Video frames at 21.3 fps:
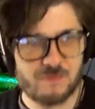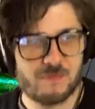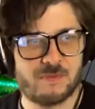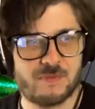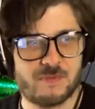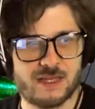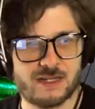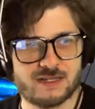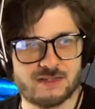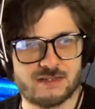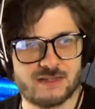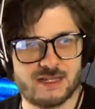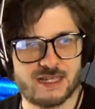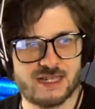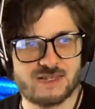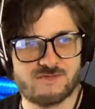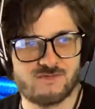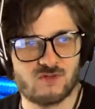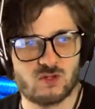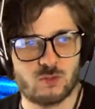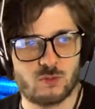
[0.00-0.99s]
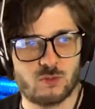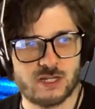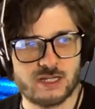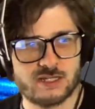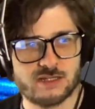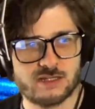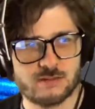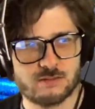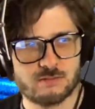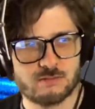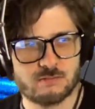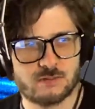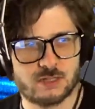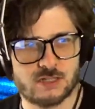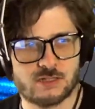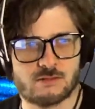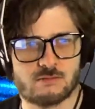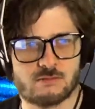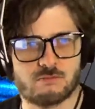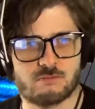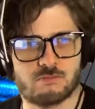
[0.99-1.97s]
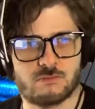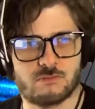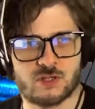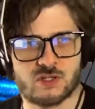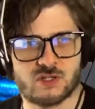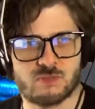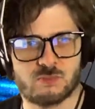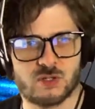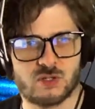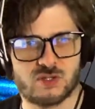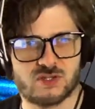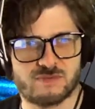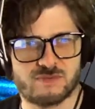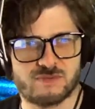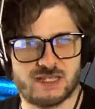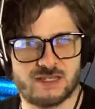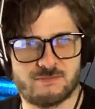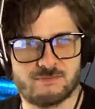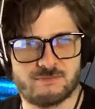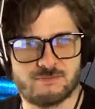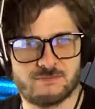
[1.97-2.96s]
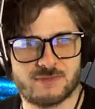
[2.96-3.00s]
there's full white. That looks blue to me.